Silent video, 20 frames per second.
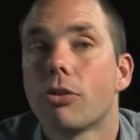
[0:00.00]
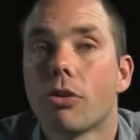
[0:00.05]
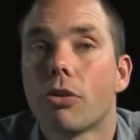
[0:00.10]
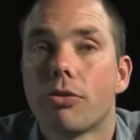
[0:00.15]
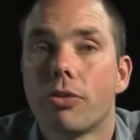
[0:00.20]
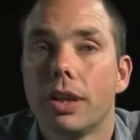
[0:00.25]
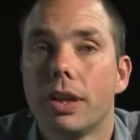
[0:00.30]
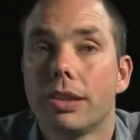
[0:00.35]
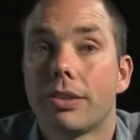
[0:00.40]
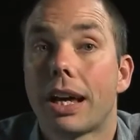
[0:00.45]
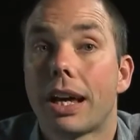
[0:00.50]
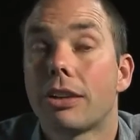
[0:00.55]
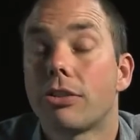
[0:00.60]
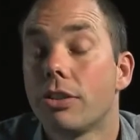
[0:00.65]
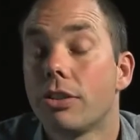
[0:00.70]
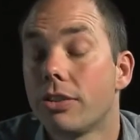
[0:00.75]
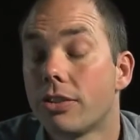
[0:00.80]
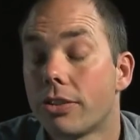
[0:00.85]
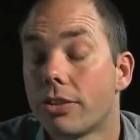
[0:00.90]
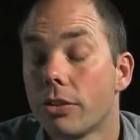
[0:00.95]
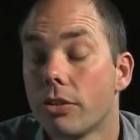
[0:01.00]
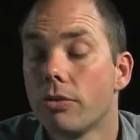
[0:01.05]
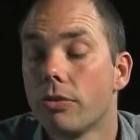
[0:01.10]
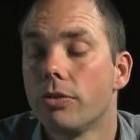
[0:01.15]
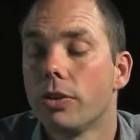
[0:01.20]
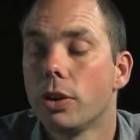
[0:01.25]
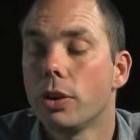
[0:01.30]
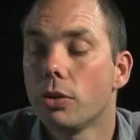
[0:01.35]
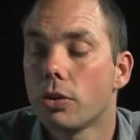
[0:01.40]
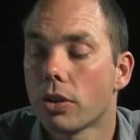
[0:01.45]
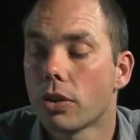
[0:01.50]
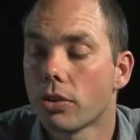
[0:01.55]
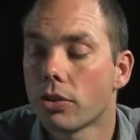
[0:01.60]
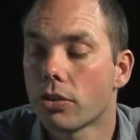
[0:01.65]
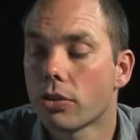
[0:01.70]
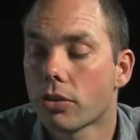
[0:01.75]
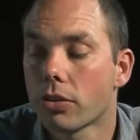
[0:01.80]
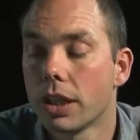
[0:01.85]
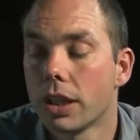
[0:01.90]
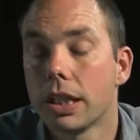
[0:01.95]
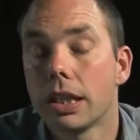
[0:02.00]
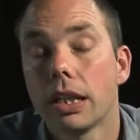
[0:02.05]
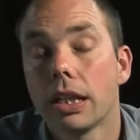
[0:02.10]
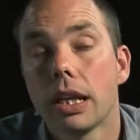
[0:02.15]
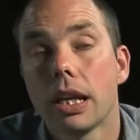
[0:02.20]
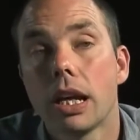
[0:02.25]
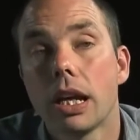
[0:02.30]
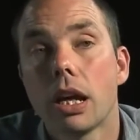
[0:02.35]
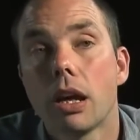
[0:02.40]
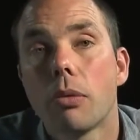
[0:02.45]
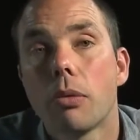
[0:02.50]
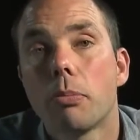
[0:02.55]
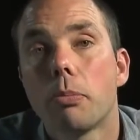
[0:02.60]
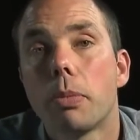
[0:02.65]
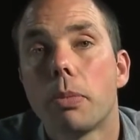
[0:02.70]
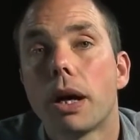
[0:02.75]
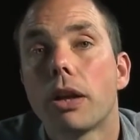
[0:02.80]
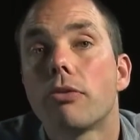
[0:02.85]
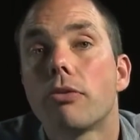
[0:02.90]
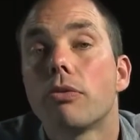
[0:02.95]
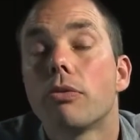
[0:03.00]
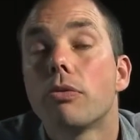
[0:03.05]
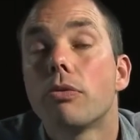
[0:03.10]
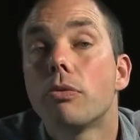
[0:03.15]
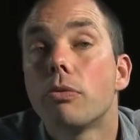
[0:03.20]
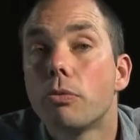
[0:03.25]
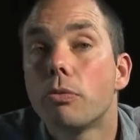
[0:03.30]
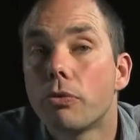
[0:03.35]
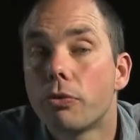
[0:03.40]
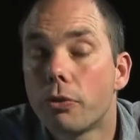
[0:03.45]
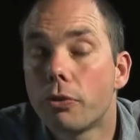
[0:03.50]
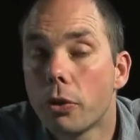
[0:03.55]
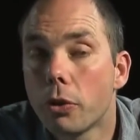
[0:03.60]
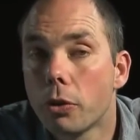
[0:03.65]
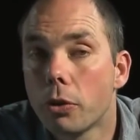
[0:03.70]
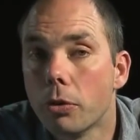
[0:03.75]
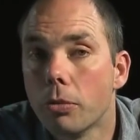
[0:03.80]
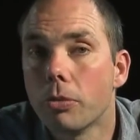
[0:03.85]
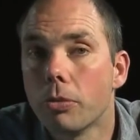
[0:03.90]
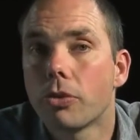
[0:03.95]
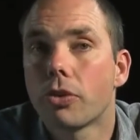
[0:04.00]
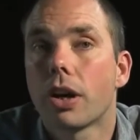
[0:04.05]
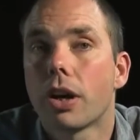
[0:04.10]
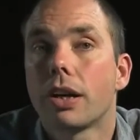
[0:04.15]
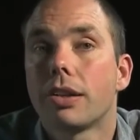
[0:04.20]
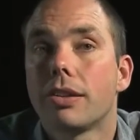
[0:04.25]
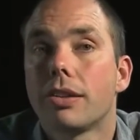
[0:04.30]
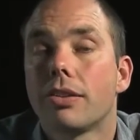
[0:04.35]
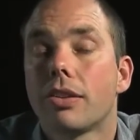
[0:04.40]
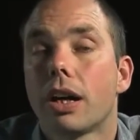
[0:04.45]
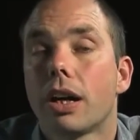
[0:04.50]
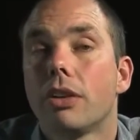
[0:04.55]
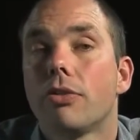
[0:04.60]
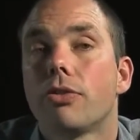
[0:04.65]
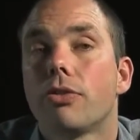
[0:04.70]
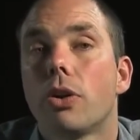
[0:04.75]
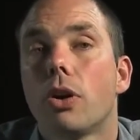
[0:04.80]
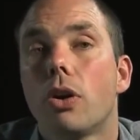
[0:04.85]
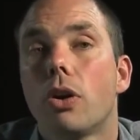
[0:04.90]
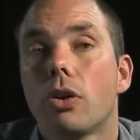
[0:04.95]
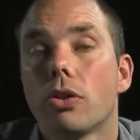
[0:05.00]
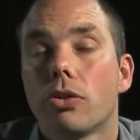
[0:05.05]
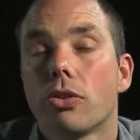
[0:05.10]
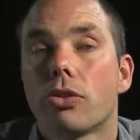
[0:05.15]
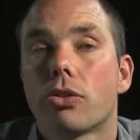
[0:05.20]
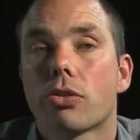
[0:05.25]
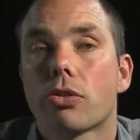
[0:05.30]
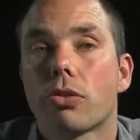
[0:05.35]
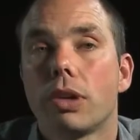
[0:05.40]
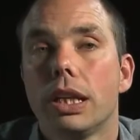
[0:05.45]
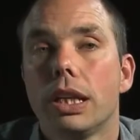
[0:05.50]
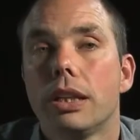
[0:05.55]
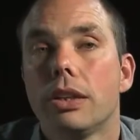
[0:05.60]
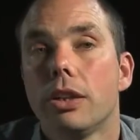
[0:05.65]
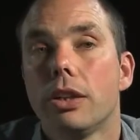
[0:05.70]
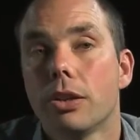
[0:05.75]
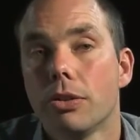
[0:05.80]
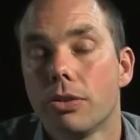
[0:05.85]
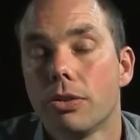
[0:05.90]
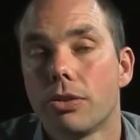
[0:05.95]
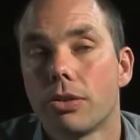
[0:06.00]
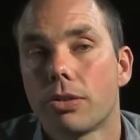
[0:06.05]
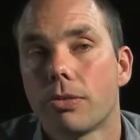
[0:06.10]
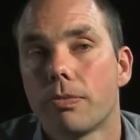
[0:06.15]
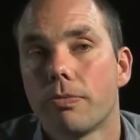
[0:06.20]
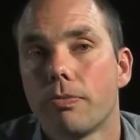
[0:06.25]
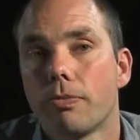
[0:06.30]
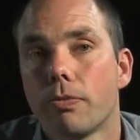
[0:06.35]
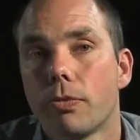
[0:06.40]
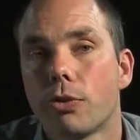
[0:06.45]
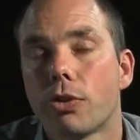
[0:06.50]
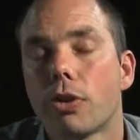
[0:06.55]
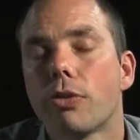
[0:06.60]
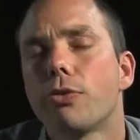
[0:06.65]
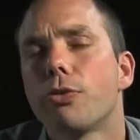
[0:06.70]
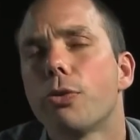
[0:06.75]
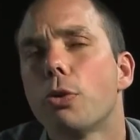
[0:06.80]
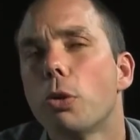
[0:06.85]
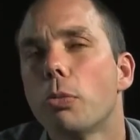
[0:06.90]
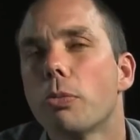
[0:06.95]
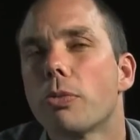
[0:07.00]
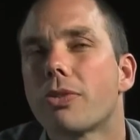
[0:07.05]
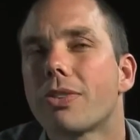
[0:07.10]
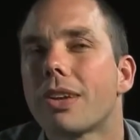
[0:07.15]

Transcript: often it's actually still viewed on screen, but forms are designed for on-screen use. So forms